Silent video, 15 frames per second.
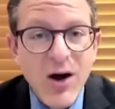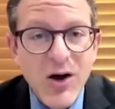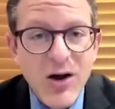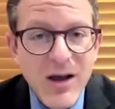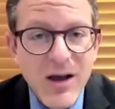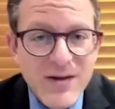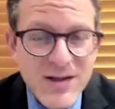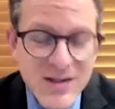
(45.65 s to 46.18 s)

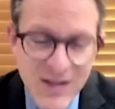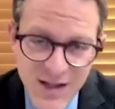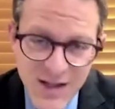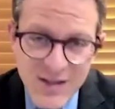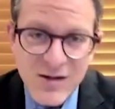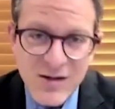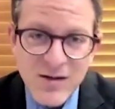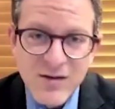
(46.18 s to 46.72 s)
all have a
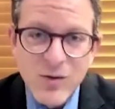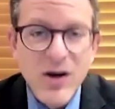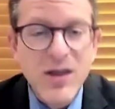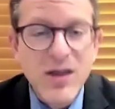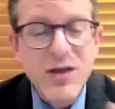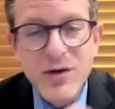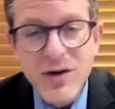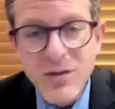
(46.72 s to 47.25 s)
sense of what a
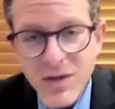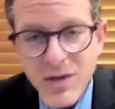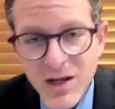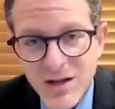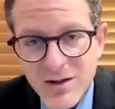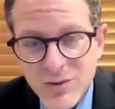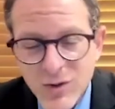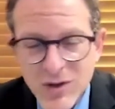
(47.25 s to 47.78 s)
30
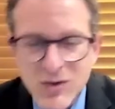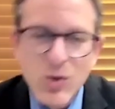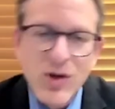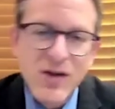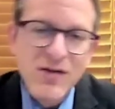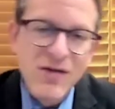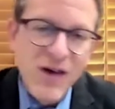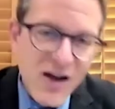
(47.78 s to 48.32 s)
means, what a
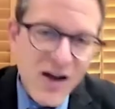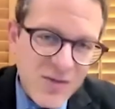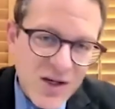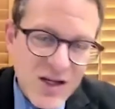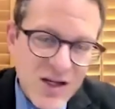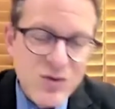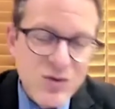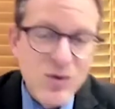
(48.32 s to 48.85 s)
25
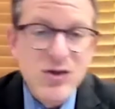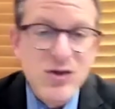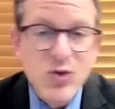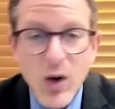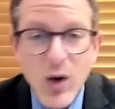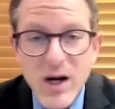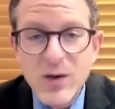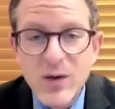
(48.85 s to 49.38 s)
means, what a
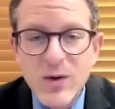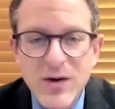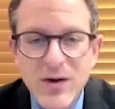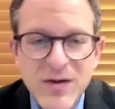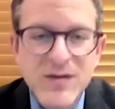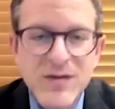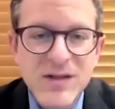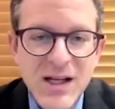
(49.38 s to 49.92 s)
20, what a
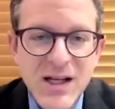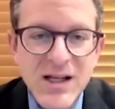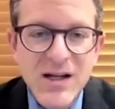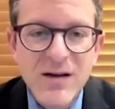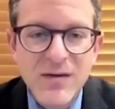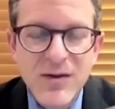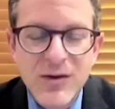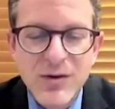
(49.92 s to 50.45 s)
15
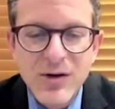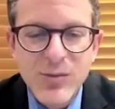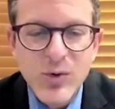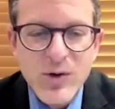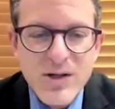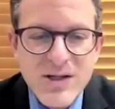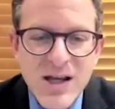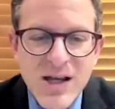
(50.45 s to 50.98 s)
out of a
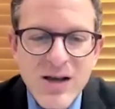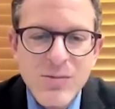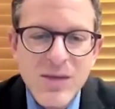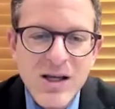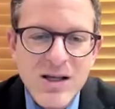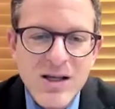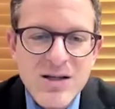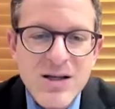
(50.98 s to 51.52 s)
30-point scale
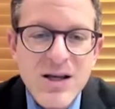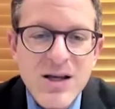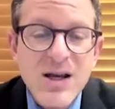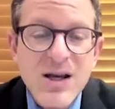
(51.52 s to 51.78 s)
means.